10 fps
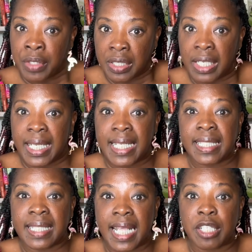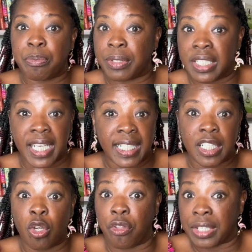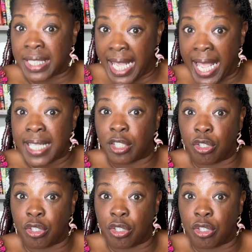the lesson that's projected or the task